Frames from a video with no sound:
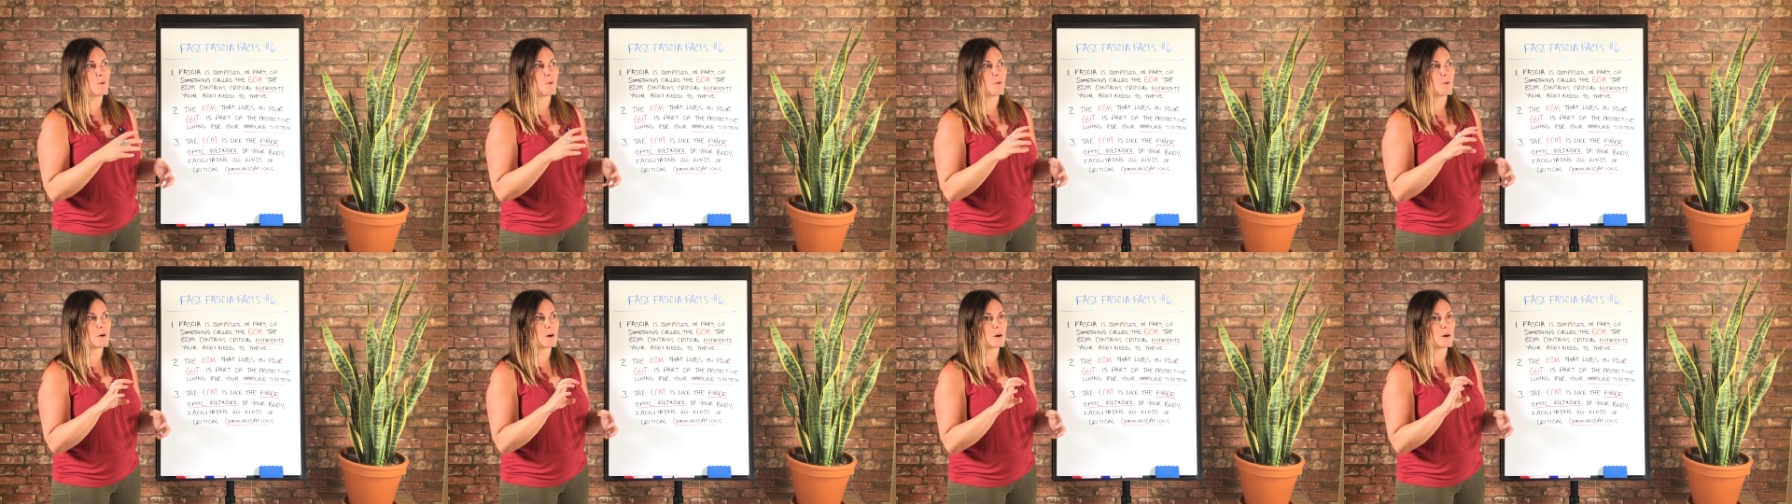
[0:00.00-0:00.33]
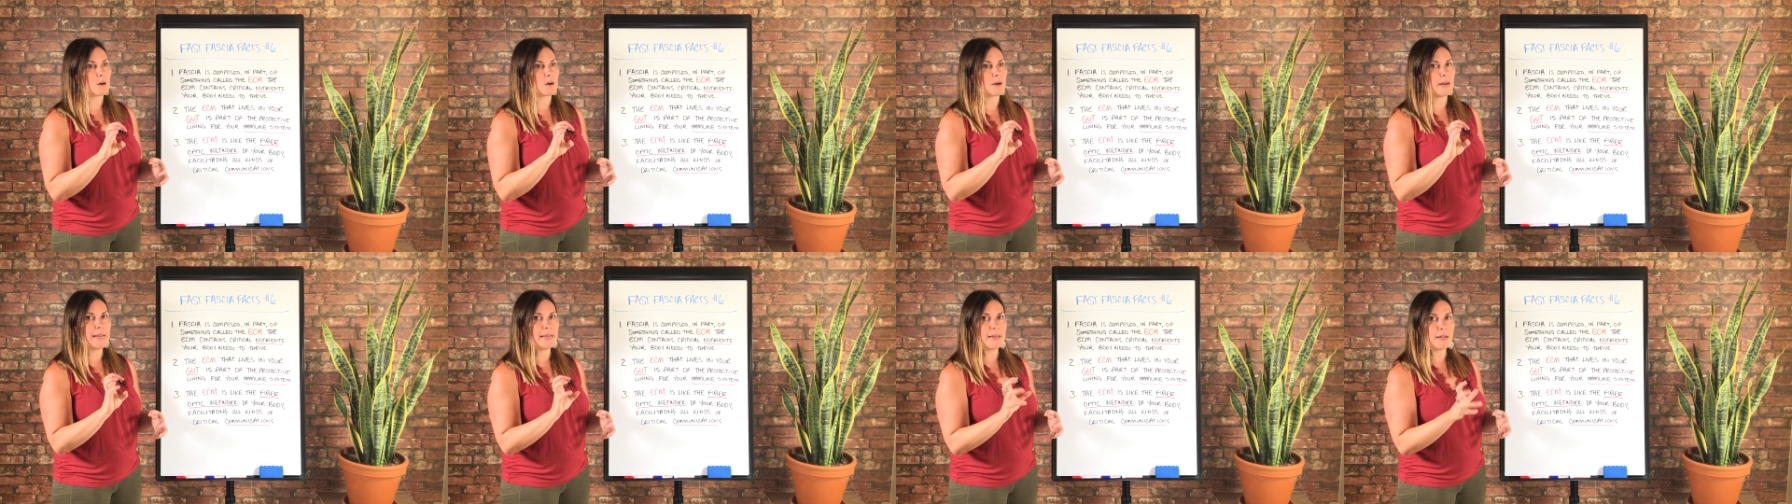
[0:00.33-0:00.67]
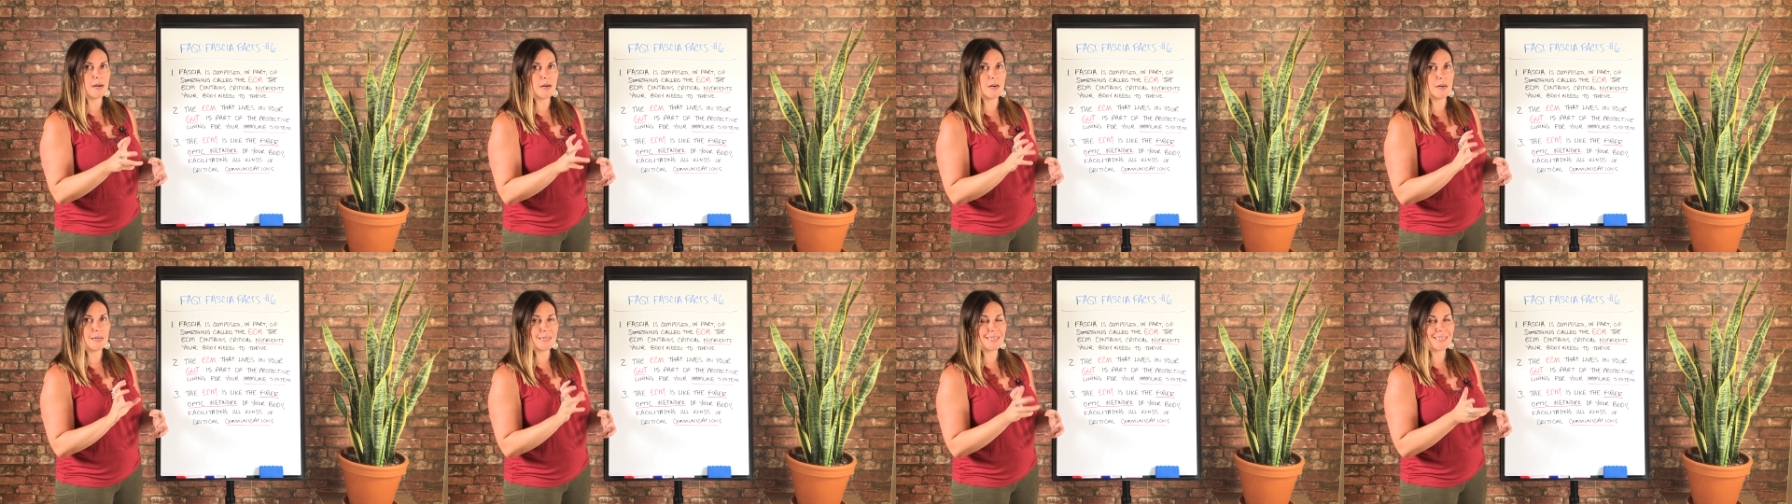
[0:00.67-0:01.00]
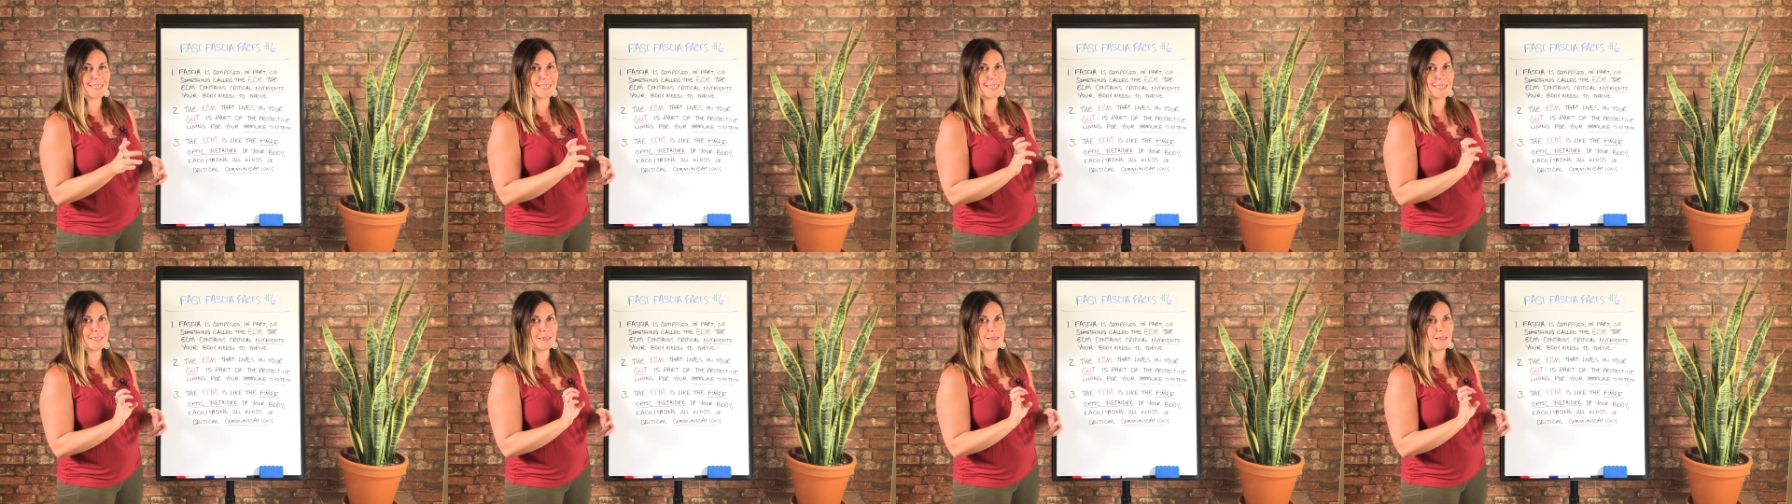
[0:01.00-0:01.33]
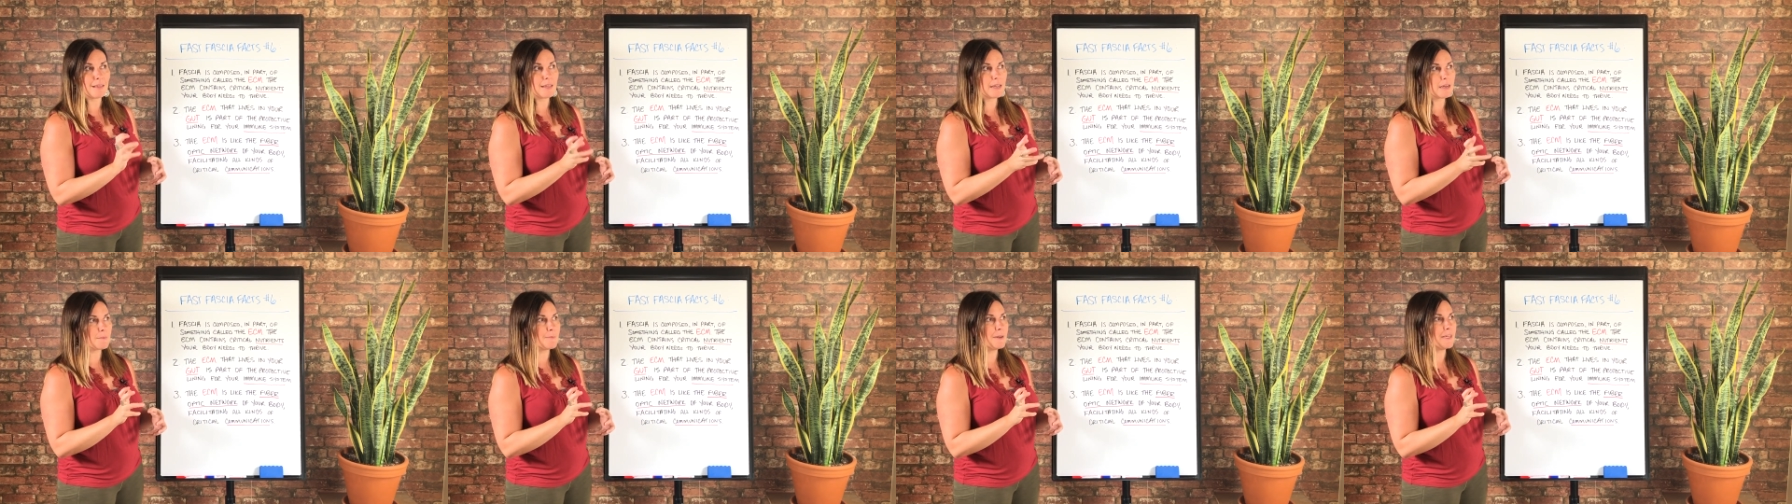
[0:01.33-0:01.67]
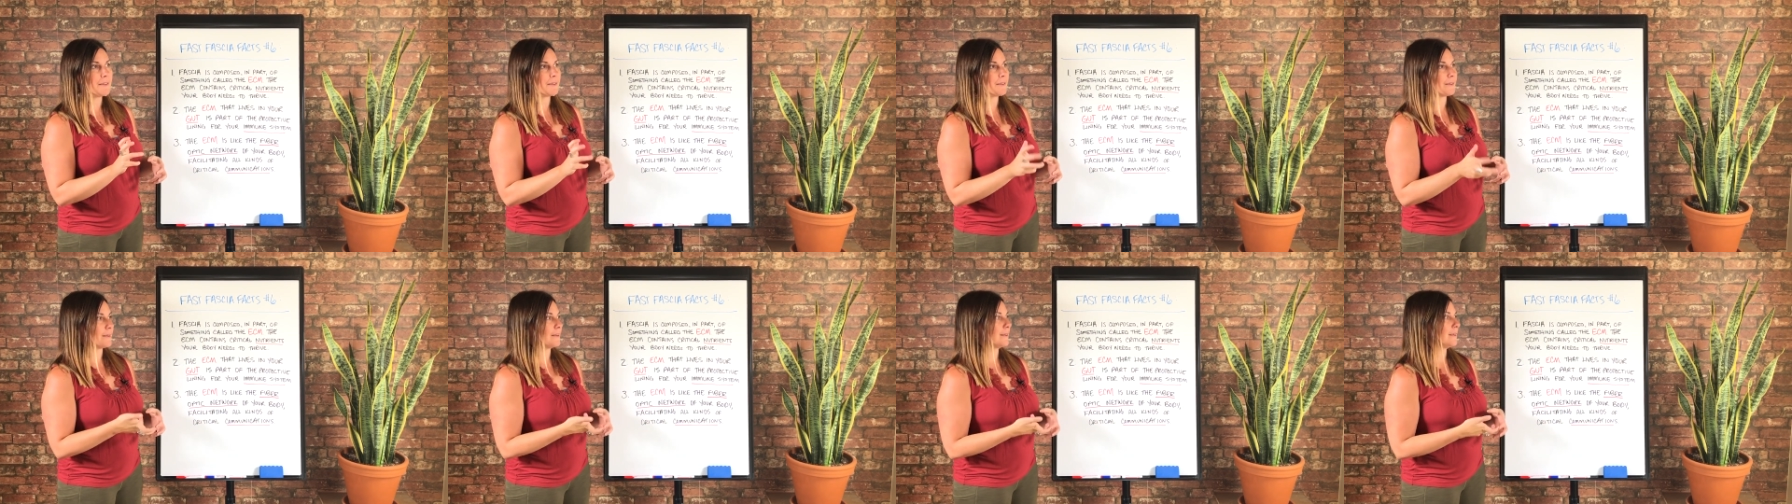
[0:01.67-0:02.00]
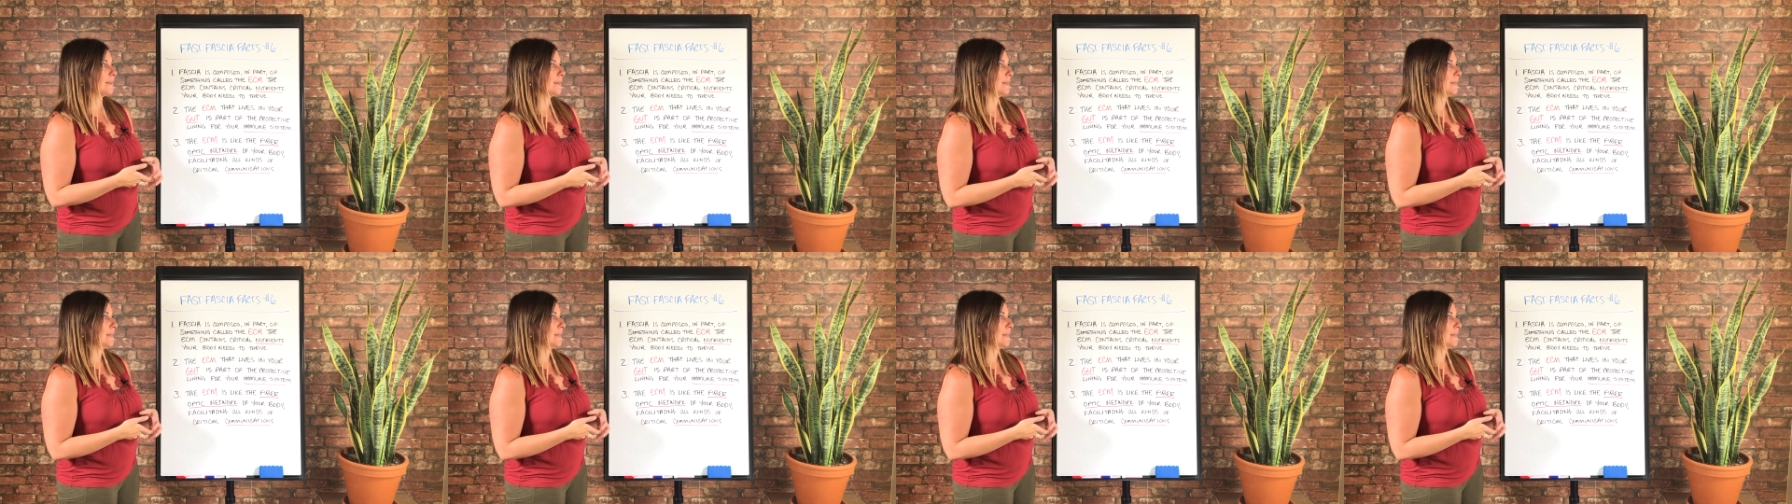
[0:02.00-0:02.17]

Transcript: or uh, ligaments and